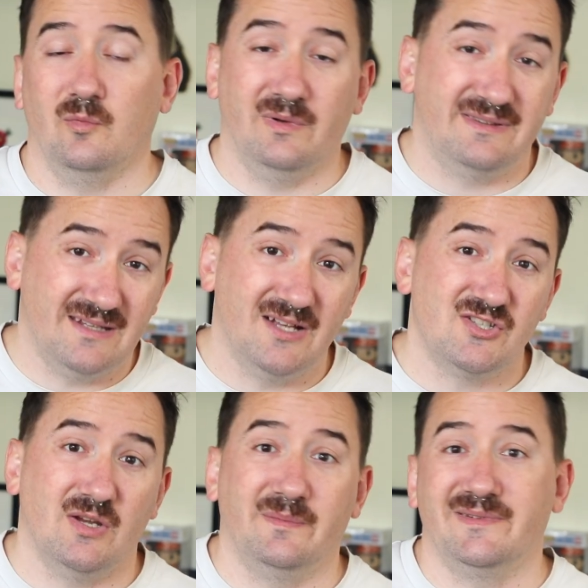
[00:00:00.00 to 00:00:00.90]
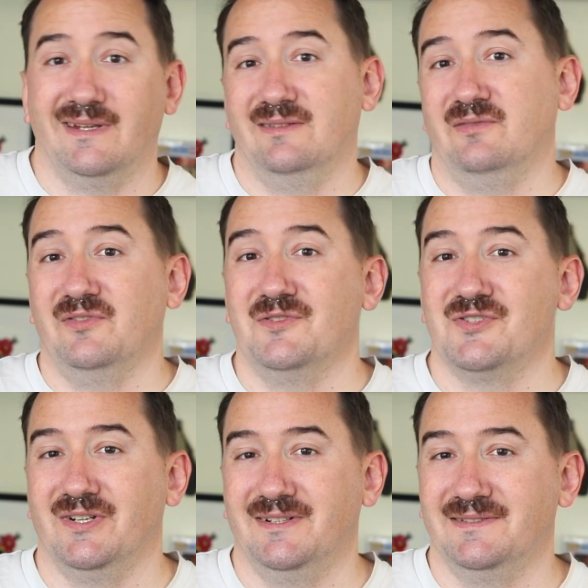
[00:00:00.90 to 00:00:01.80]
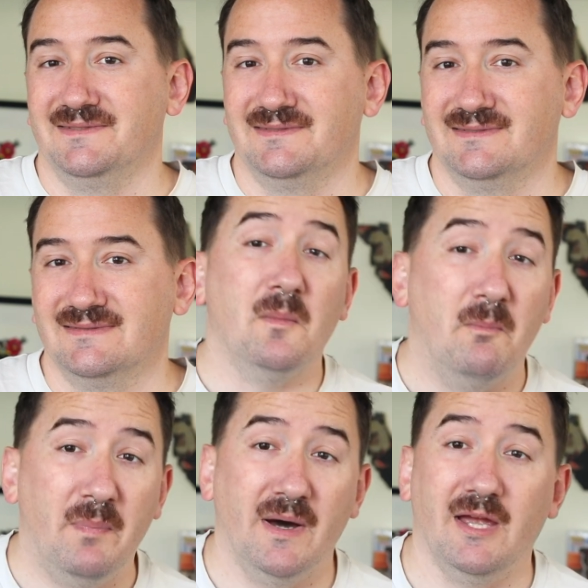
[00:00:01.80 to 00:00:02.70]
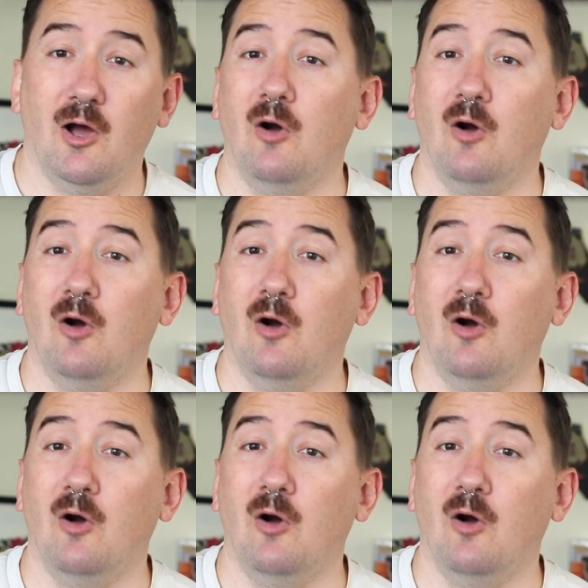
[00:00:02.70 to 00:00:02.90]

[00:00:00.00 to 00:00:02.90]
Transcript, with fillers: with touch-ups in the future. But